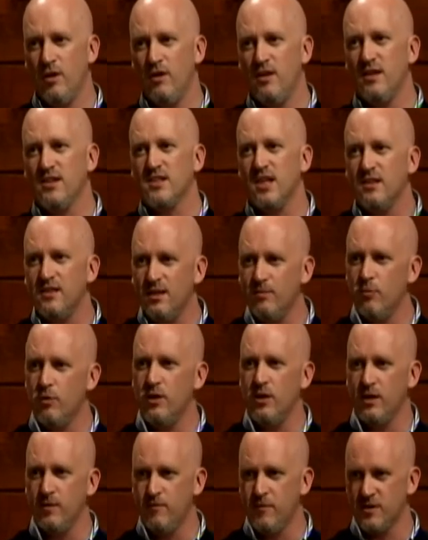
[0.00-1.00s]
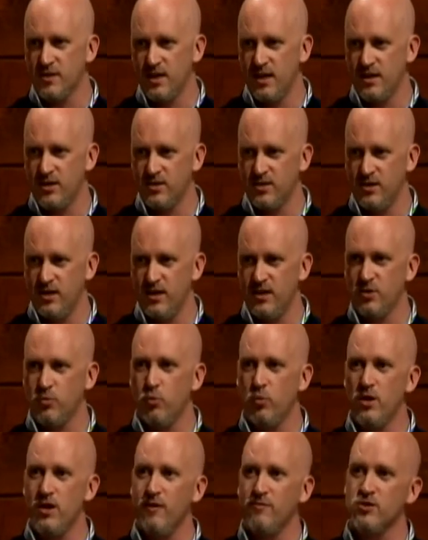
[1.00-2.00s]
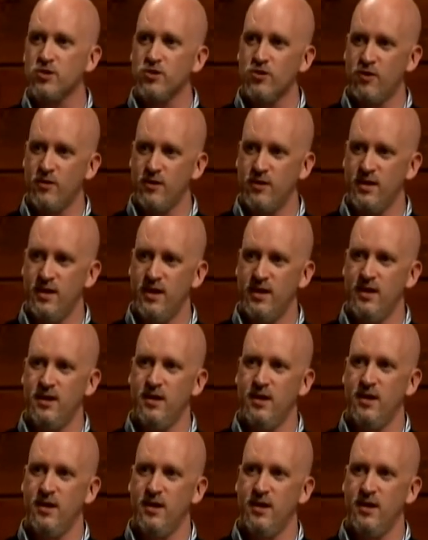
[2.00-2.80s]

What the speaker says: of the things I did want to emphasize today is we have started